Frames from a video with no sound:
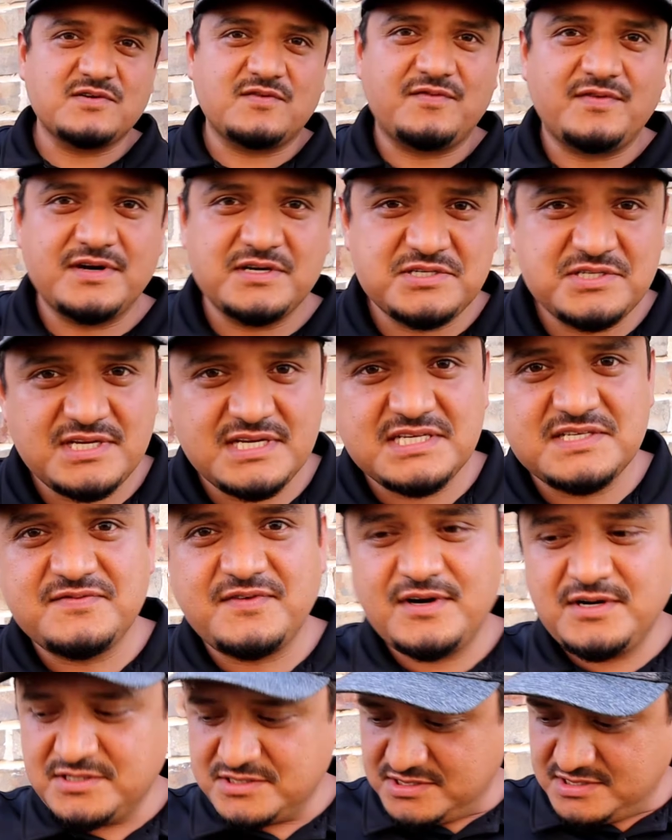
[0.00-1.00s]
so first things
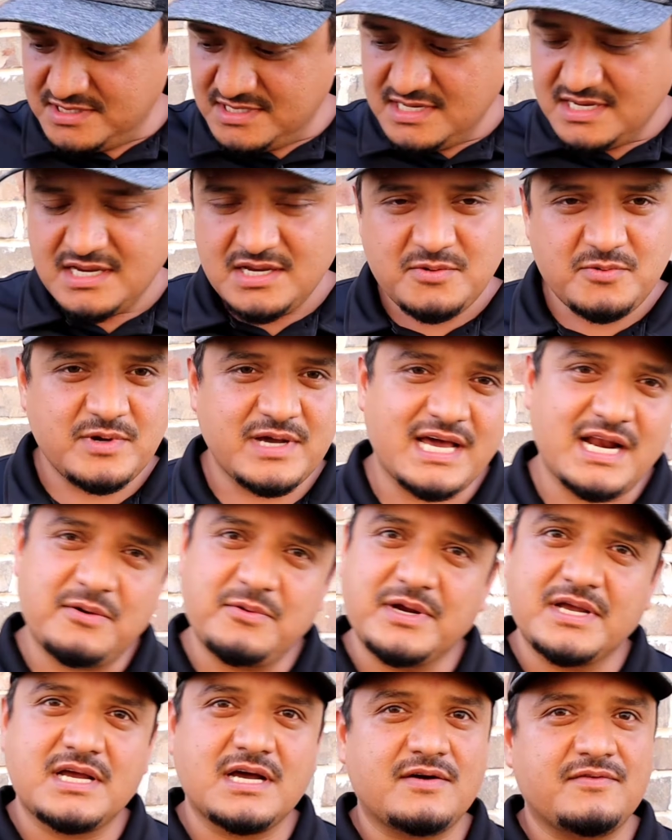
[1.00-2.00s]
first, we got to
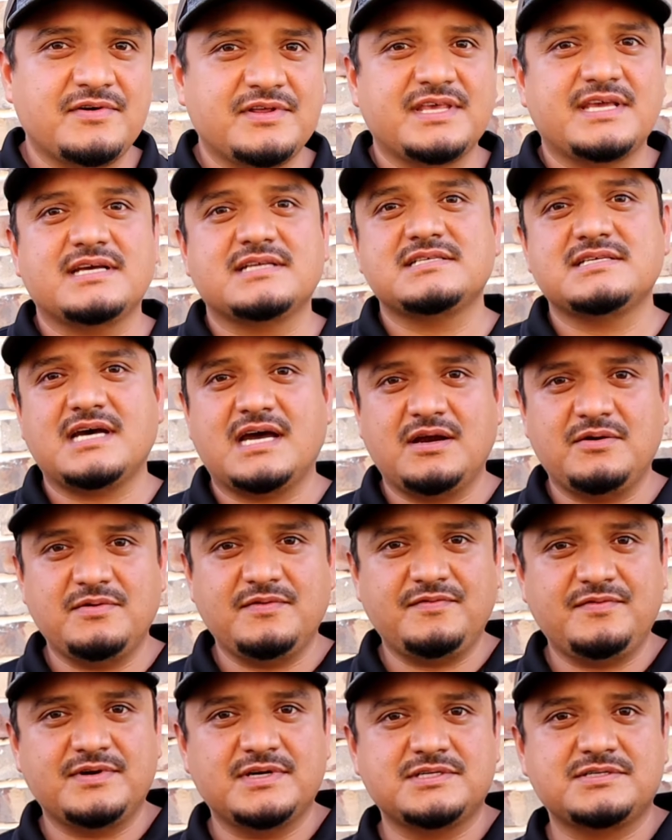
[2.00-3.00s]
recover the entire
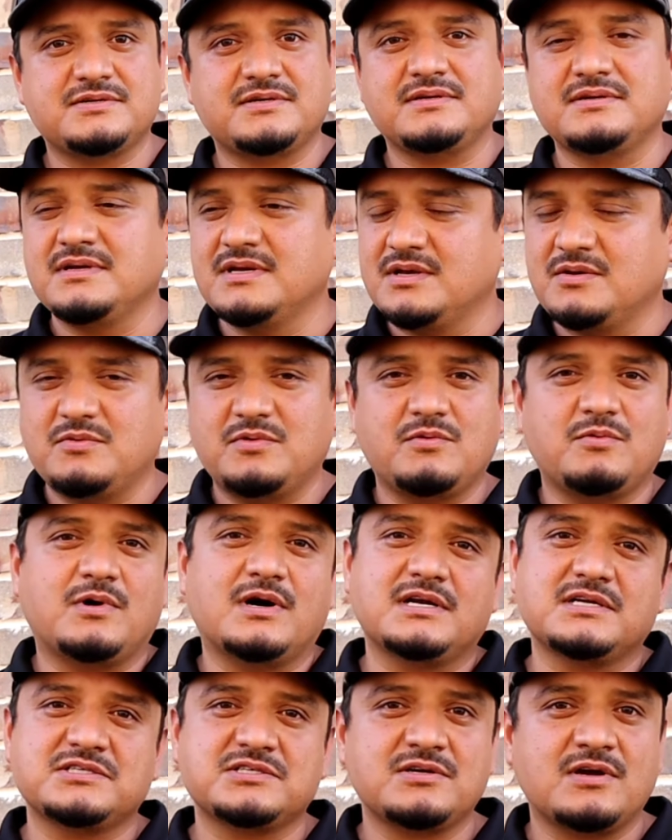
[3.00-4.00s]
refrigerant. We
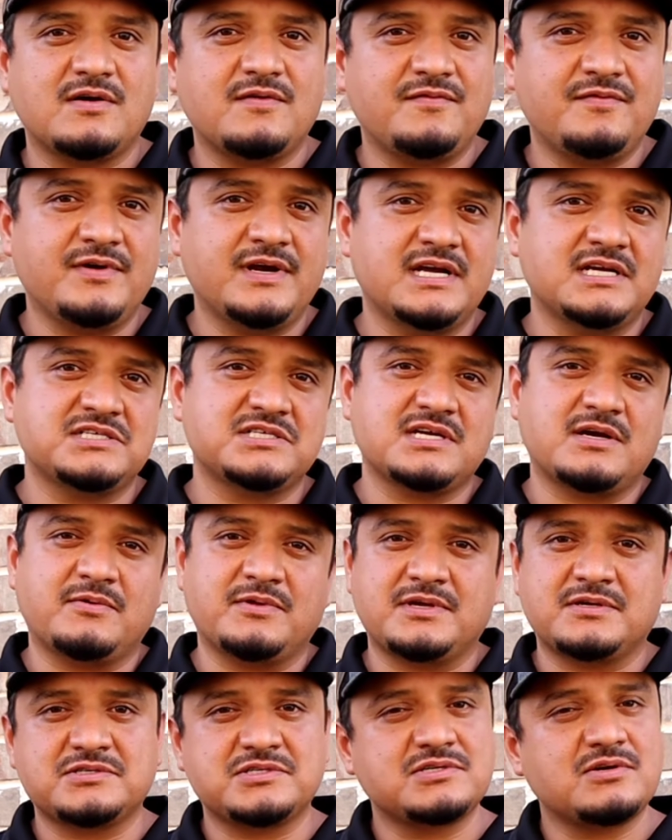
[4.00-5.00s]
want to start fresh, that
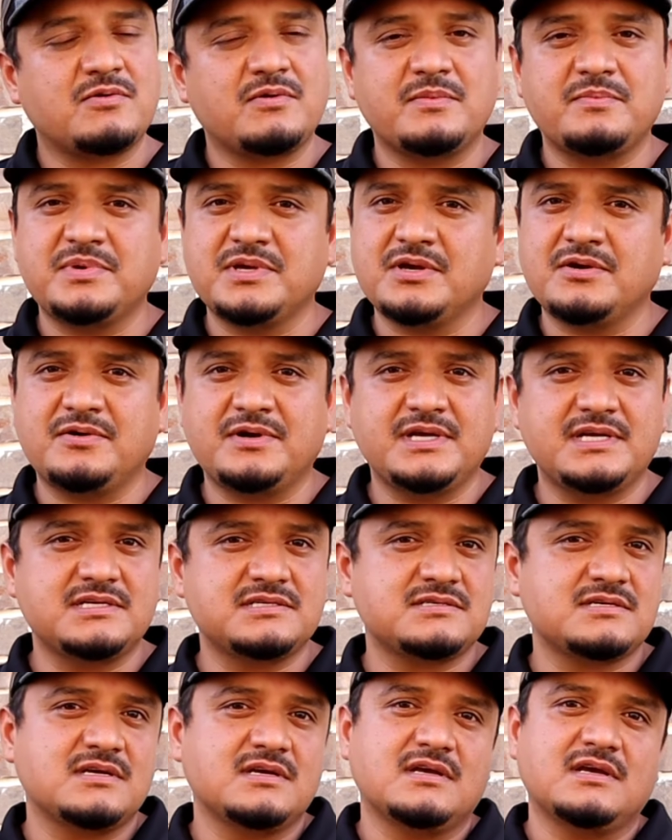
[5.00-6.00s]
way there's no
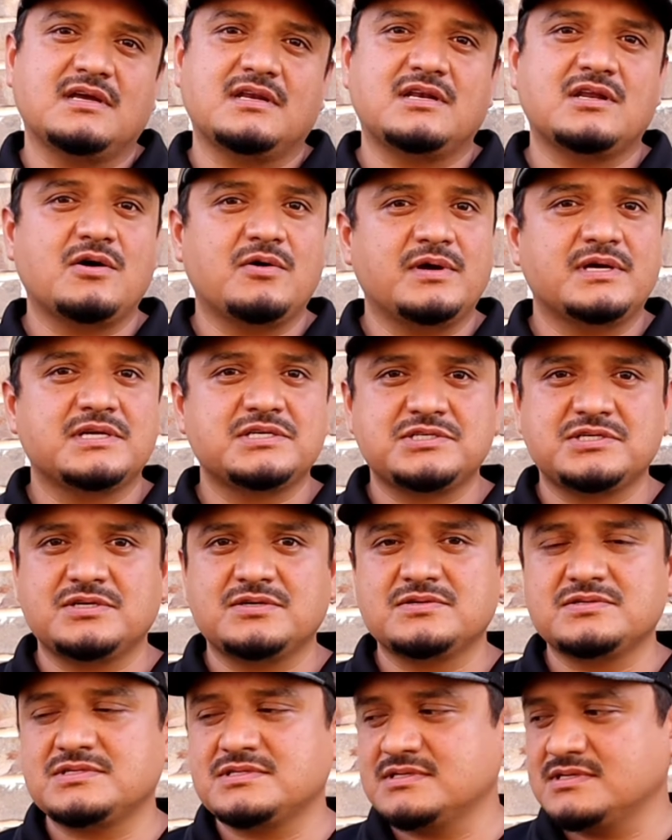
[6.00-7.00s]
impurities, no
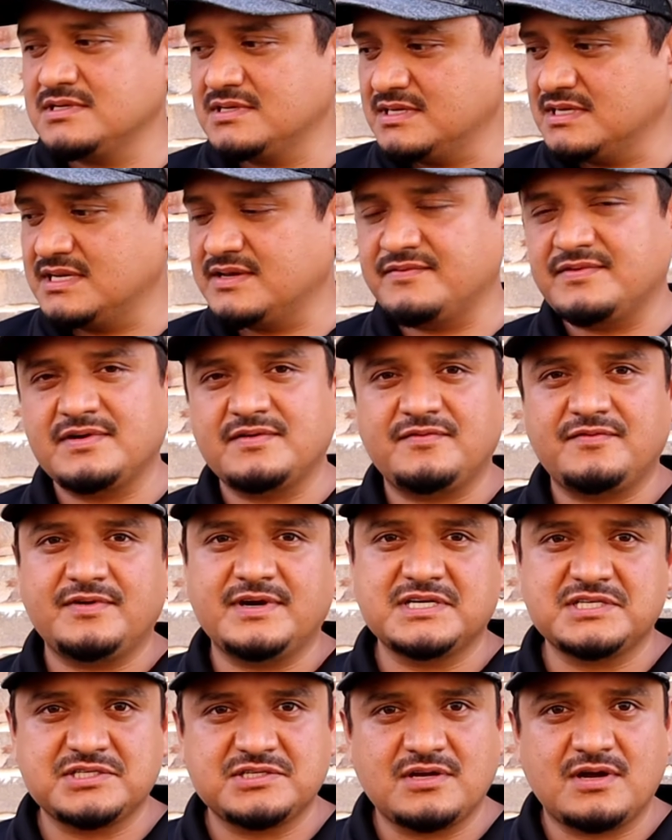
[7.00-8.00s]
issues. Give it a
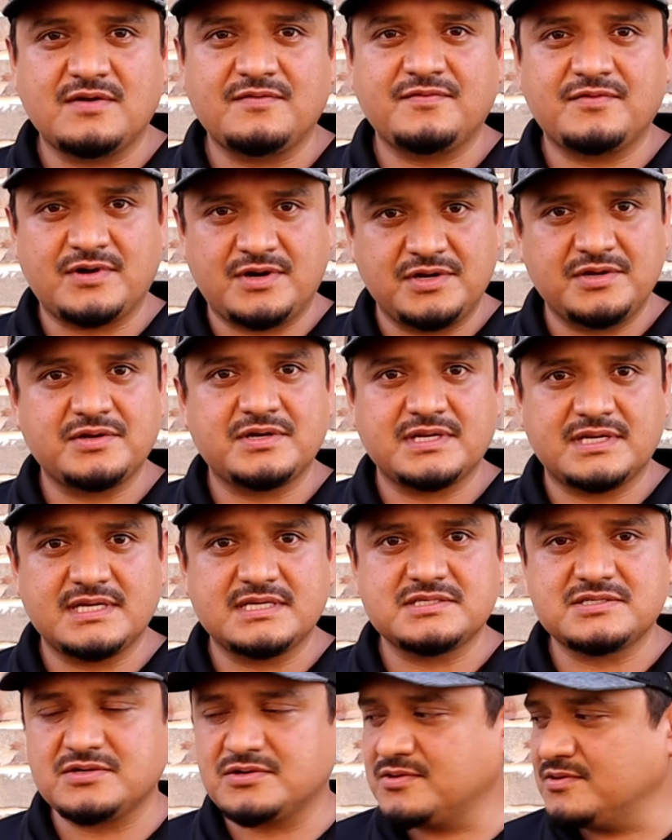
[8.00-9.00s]
fresh start for our new
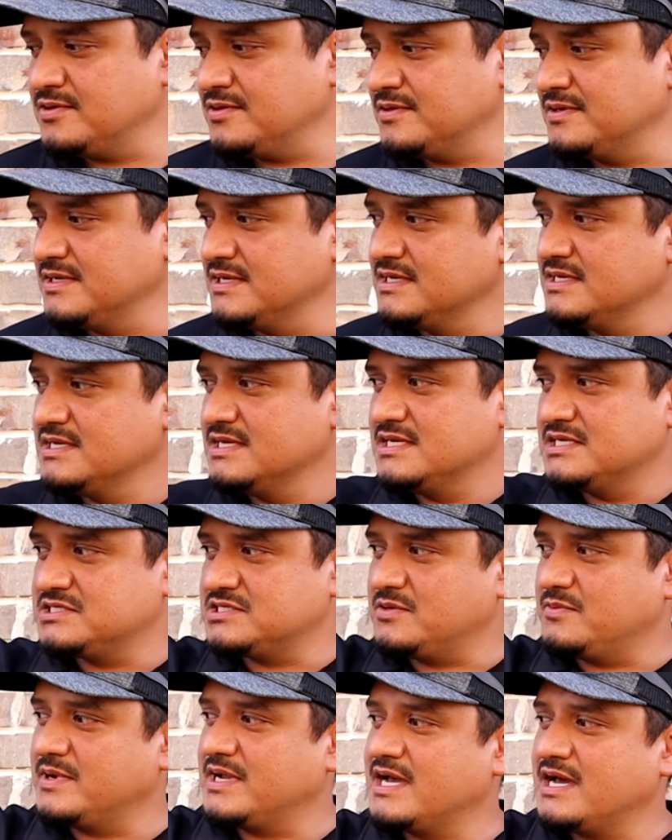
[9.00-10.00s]
condenser coil.
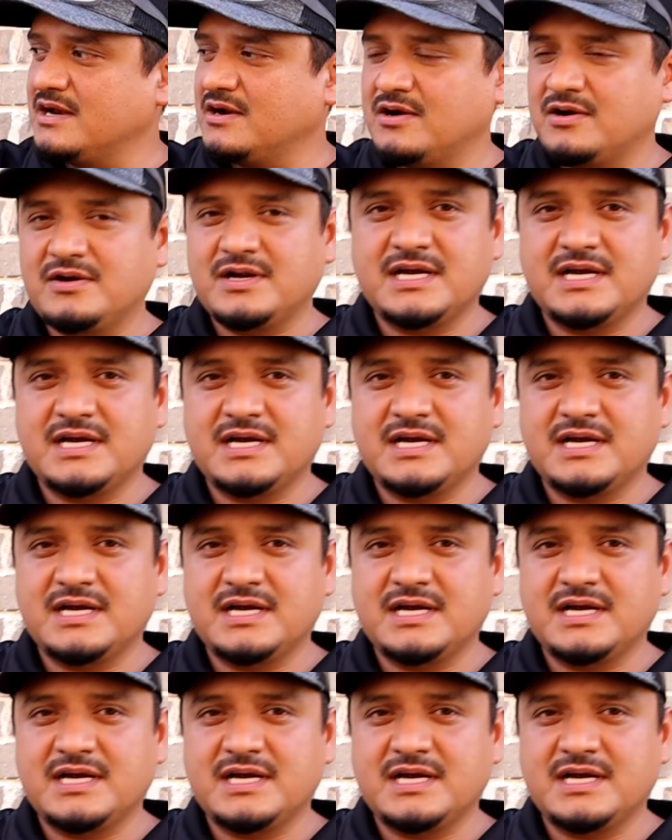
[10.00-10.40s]
So we got our